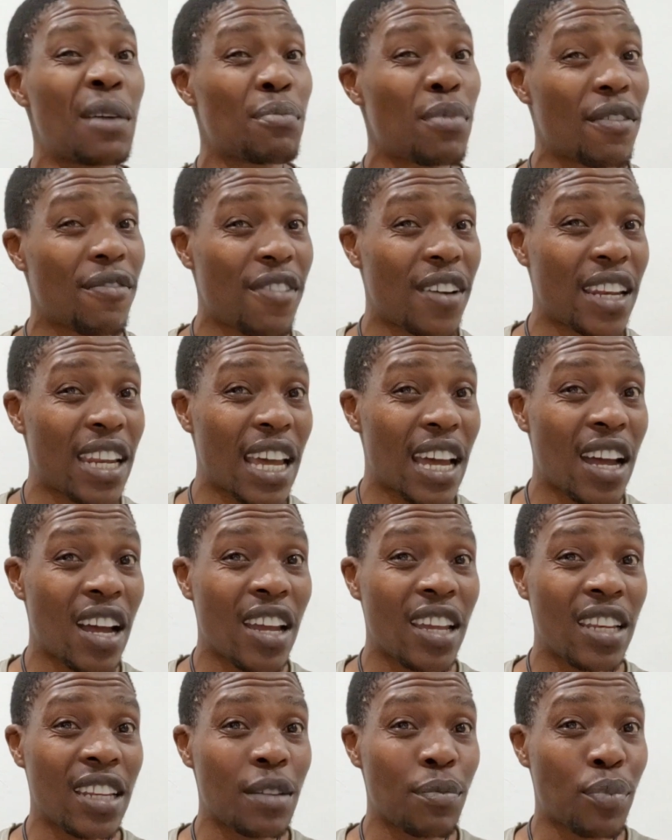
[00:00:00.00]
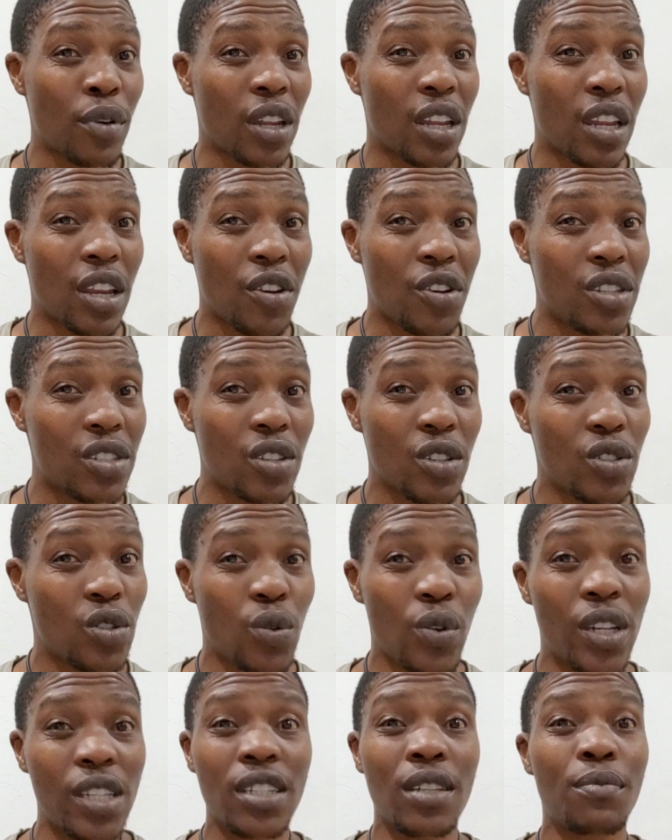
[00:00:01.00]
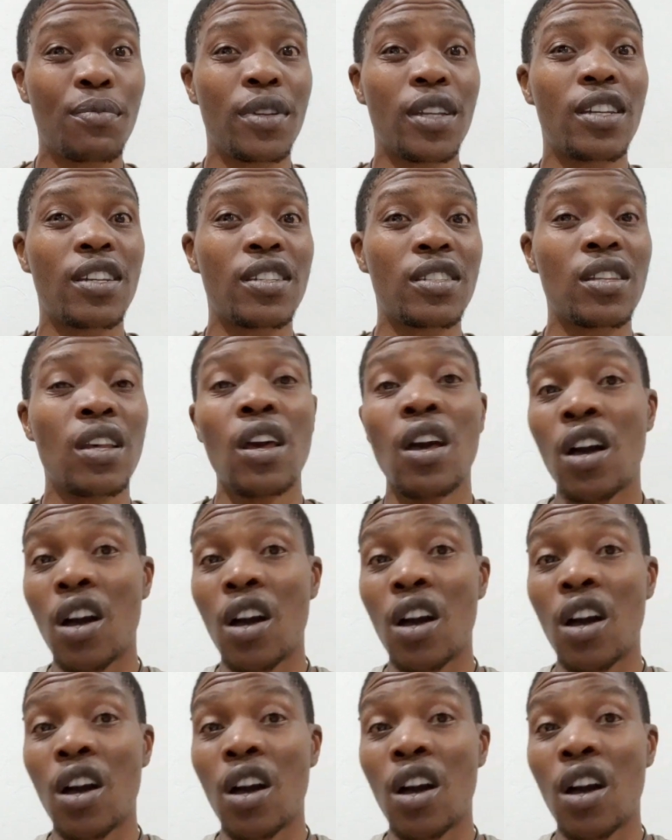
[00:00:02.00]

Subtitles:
Bafana are in a precarious situation because